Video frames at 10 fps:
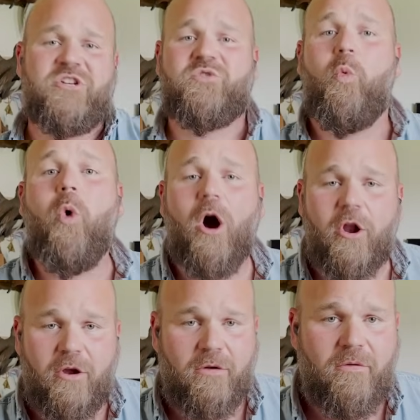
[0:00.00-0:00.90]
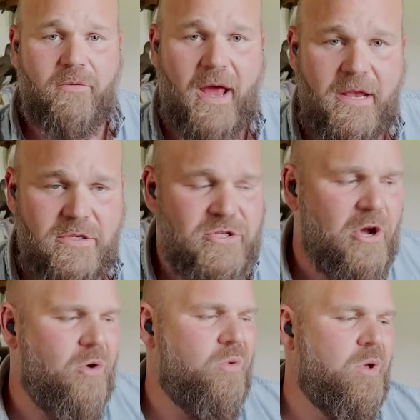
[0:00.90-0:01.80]
just water, right?
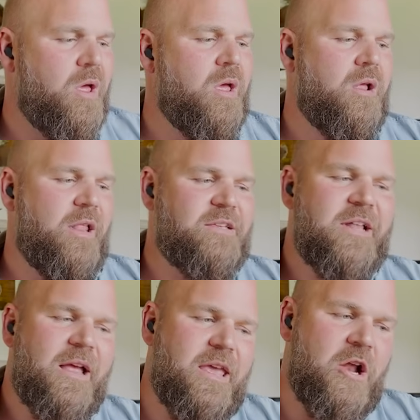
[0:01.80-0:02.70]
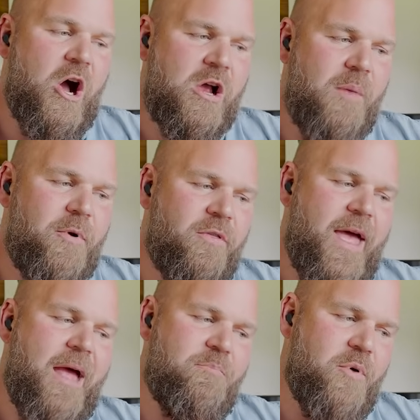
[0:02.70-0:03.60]
So let's not get hung up on
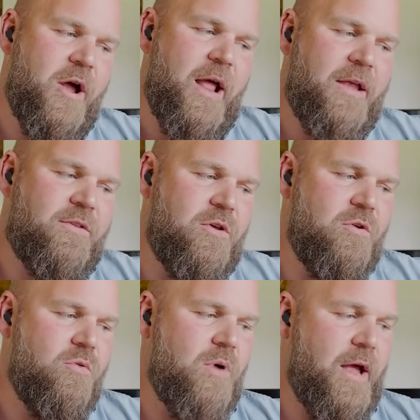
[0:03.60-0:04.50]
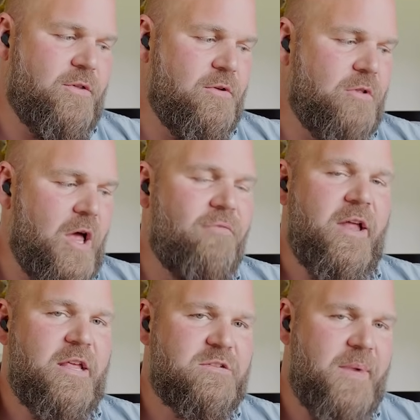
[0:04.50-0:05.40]
that, but I do love
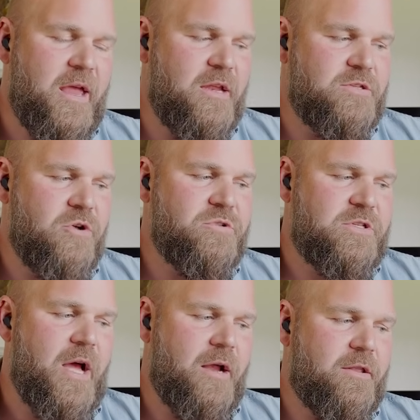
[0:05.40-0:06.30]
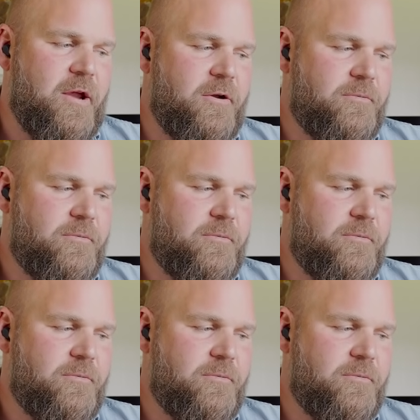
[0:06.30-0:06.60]
that he's making his own stock there.